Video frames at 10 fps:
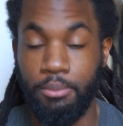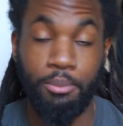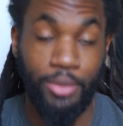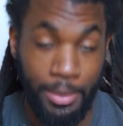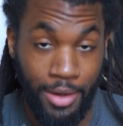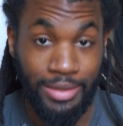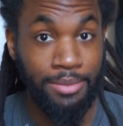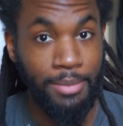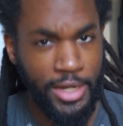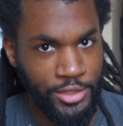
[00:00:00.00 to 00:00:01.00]
primarily
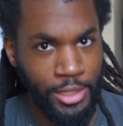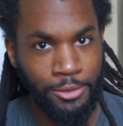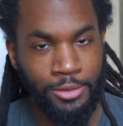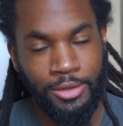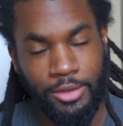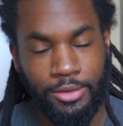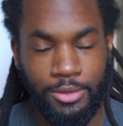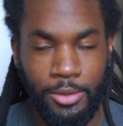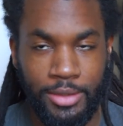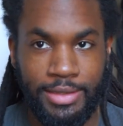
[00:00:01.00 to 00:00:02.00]
my channel, of
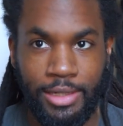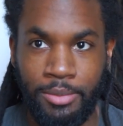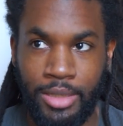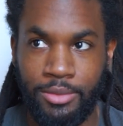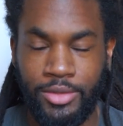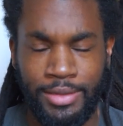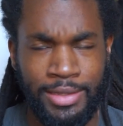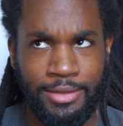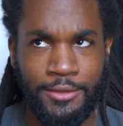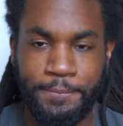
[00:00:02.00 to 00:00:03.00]
course, that would make
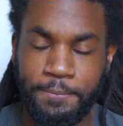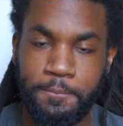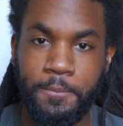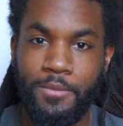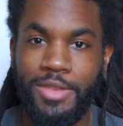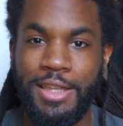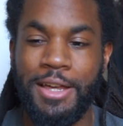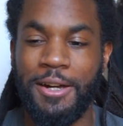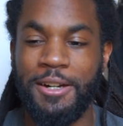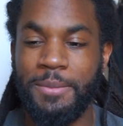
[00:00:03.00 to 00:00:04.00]
sense.
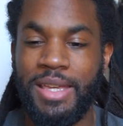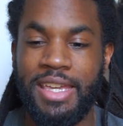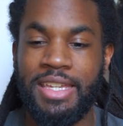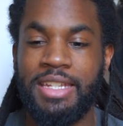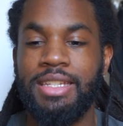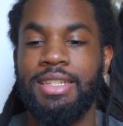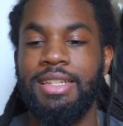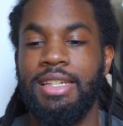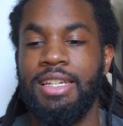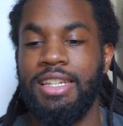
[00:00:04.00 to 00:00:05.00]
Um, and
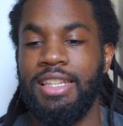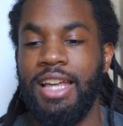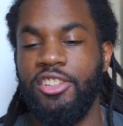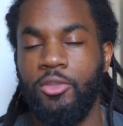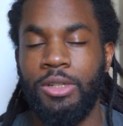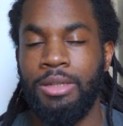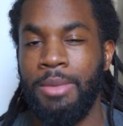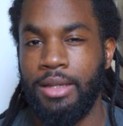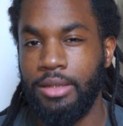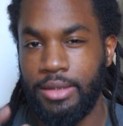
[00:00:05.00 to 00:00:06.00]
I just wanted to
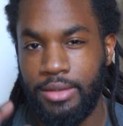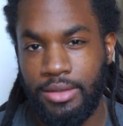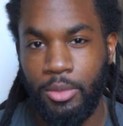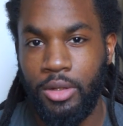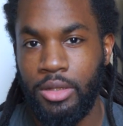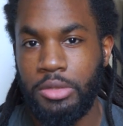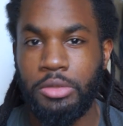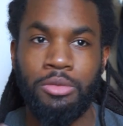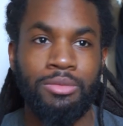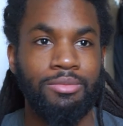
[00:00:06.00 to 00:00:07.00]
make a, a small
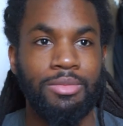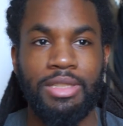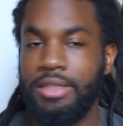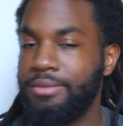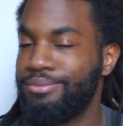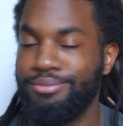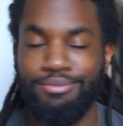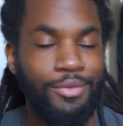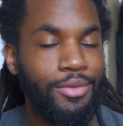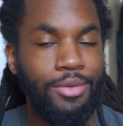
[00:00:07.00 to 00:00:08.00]
little like
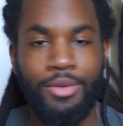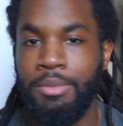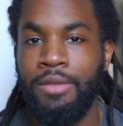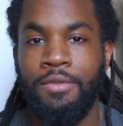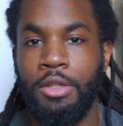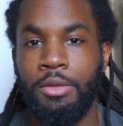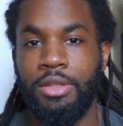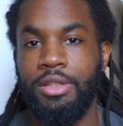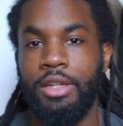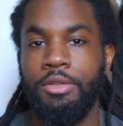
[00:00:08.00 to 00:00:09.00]
three minute video to
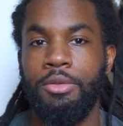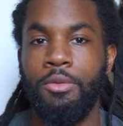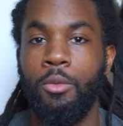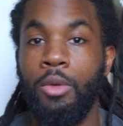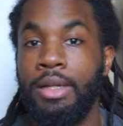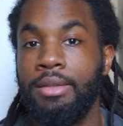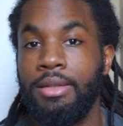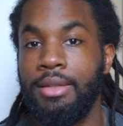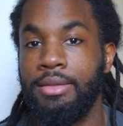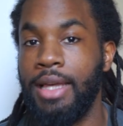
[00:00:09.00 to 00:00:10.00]
tell you what
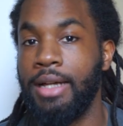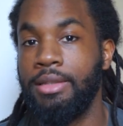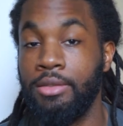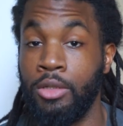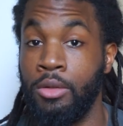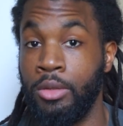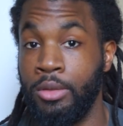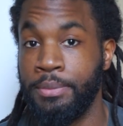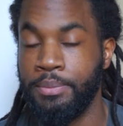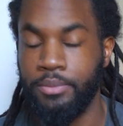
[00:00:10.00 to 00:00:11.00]
exactly is going on.